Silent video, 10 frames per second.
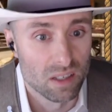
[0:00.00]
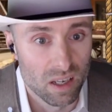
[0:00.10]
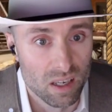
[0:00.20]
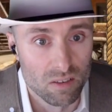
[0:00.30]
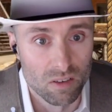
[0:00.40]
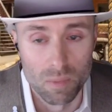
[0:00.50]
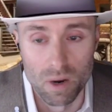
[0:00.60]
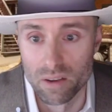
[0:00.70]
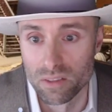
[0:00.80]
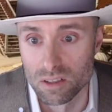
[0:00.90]
give up
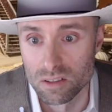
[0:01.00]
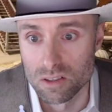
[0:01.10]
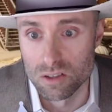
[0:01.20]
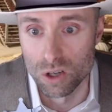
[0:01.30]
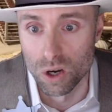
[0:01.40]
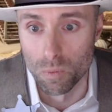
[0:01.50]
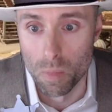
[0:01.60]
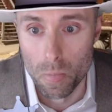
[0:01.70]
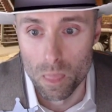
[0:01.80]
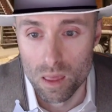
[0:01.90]
on this. So
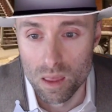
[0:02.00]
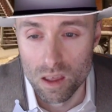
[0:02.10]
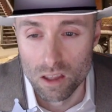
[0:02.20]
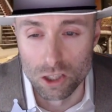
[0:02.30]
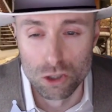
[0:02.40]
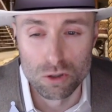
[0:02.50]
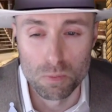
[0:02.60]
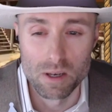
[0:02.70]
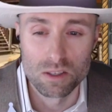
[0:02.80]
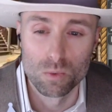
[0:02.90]
the loser
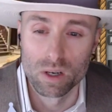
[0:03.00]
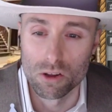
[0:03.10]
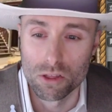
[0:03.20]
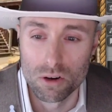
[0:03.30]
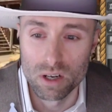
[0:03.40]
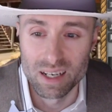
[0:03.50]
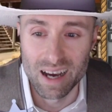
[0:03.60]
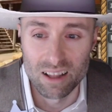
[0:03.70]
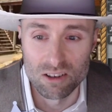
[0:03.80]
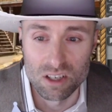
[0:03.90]
pays the winner
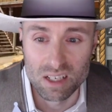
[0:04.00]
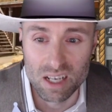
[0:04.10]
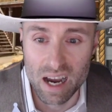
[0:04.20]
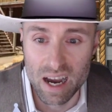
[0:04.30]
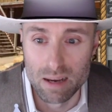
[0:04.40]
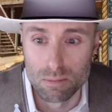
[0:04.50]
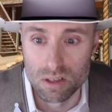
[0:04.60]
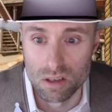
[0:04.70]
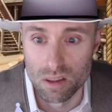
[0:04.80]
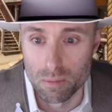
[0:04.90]
$30
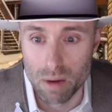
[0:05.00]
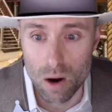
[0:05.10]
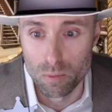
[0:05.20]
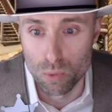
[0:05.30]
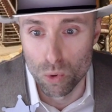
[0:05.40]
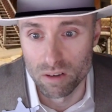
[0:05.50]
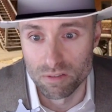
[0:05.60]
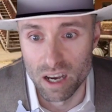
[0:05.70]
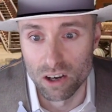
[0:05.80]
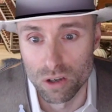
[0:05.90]
times the PowerPoint
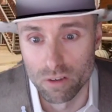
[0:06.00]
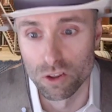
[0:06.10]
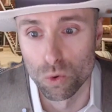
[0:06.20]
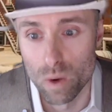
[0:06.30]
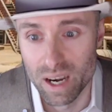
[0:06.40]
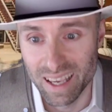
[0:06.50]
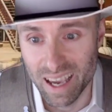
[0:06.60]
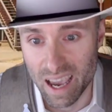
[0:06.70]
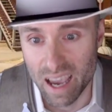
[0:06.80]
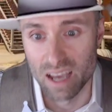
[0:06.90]
value of the winning
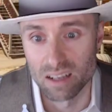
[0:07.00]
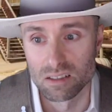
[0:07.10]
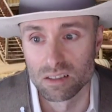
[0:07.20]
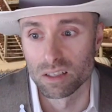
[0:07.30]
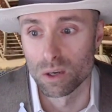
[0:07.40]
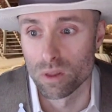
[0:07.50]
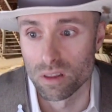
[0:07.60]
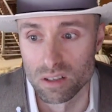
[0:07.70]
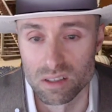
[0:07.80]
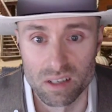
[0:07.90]
hand, dealing with
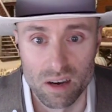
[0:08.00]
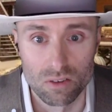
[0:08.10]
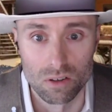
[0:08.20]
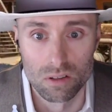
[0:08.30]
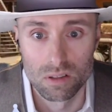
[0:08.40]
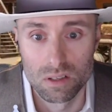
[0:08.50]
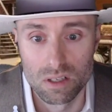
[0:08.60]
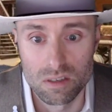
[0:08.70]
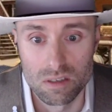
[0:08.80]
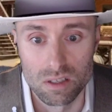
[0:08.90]
a devil.
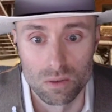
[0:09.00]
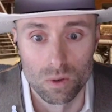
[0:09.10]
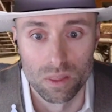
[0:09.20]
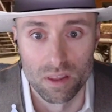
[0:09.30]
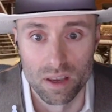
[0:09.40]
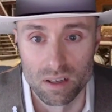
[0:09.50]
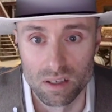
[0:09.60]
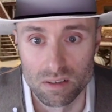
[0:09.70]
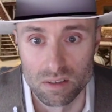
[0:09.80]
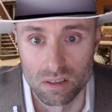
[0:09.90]
Let's see what that
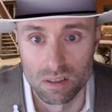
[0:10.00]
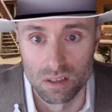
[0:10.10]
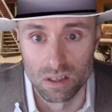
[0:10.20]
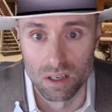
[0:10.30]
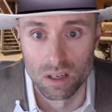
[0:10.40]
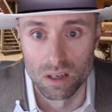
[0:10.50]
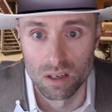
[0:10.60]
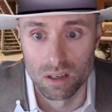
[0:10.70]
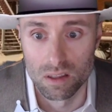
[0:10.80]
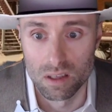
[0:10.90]
is again.
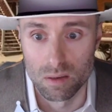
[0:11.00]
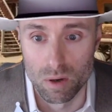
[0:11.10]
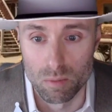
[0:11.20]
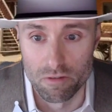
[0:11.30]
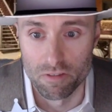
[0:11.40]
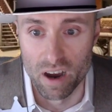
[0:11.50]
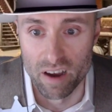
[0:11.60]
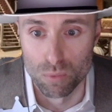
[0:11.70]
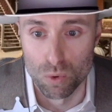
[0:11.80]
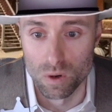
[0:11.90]
Might be 5
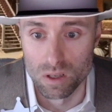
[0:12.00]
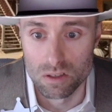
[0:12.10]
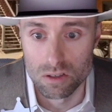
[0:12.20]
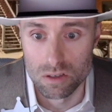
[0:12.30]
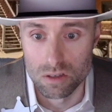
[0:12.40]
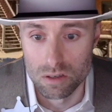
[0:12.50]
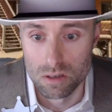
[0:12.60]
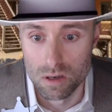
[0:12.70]
points.